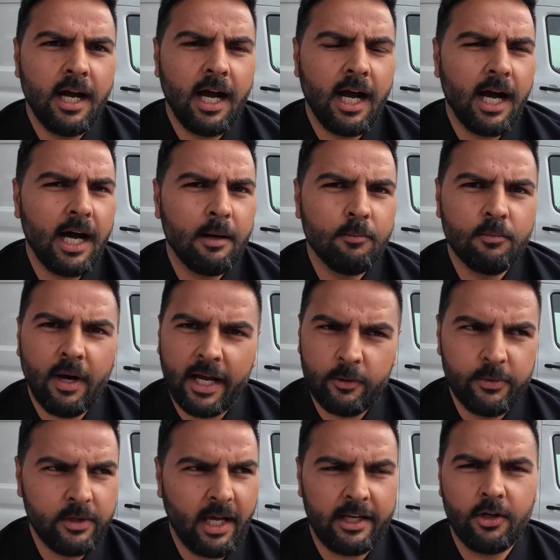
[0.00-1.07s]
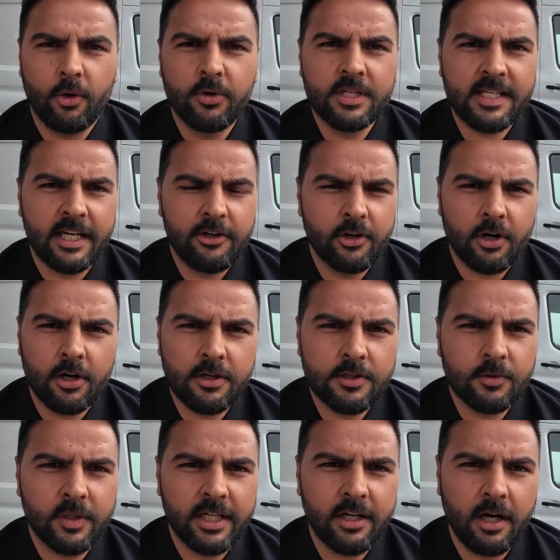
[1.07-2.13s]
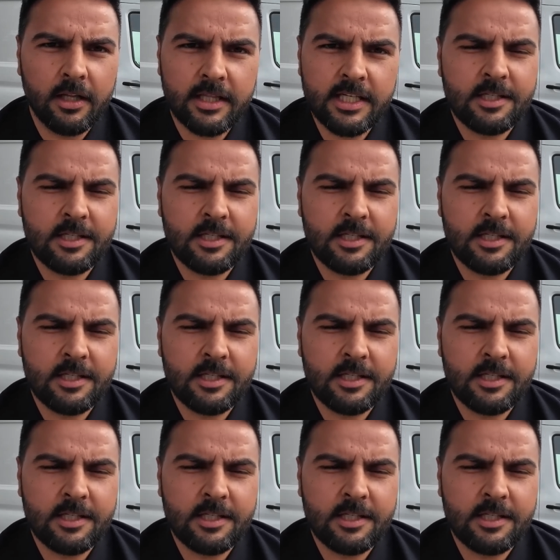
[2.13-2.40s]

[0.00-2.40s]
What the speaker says: I noticed that your car's only got